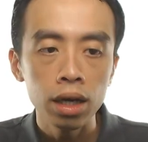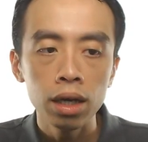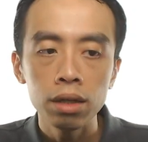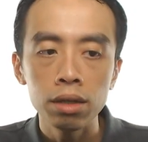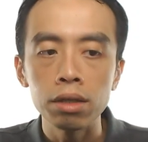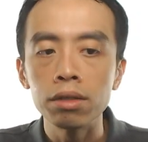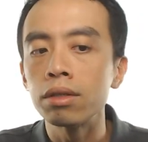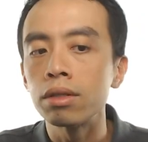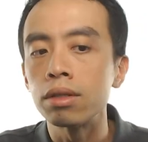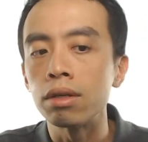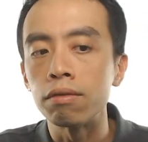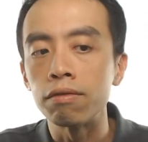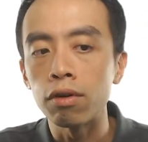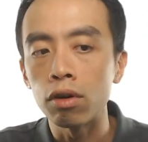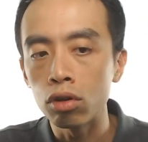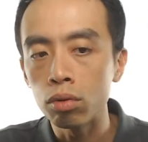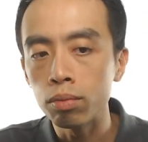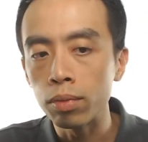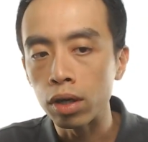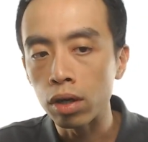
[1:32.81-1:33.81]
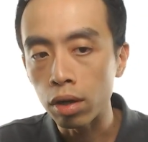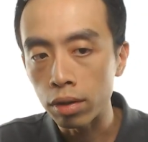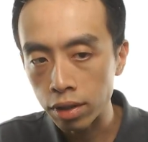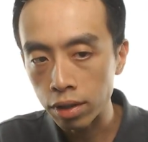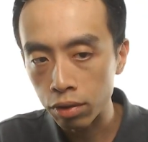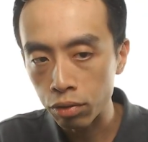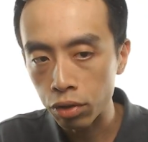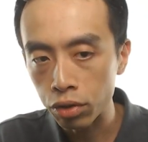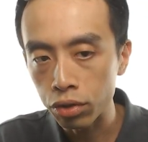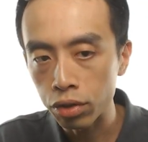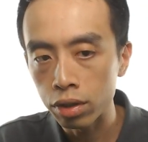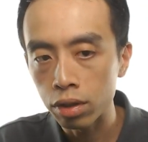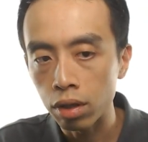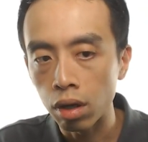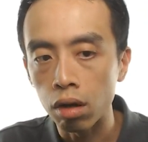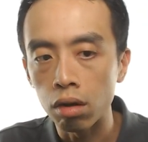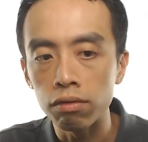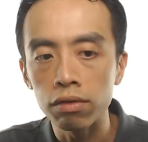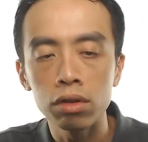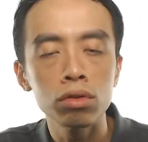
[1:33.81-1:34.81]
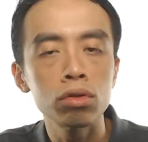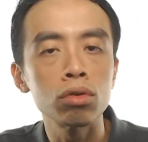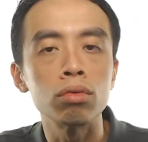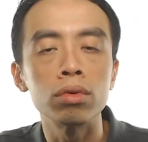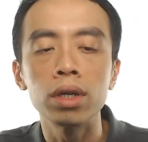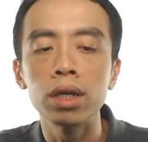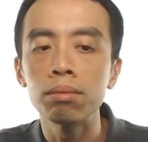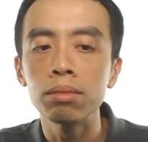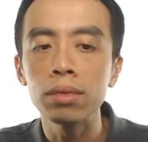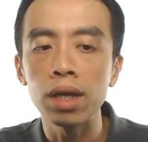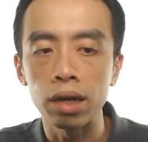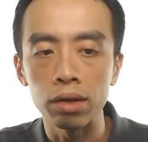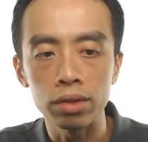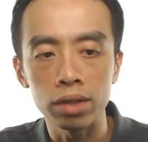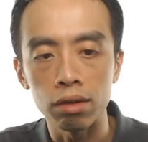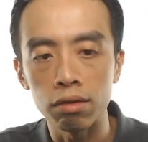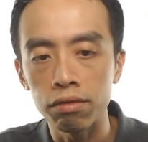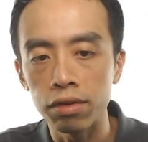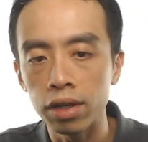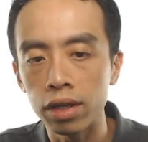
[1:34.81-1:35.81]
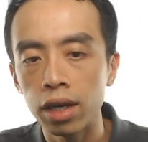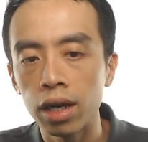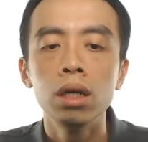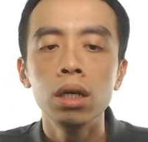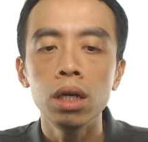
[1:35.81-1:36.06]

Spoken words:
This is the volume and concentration of sodium thiosulfate.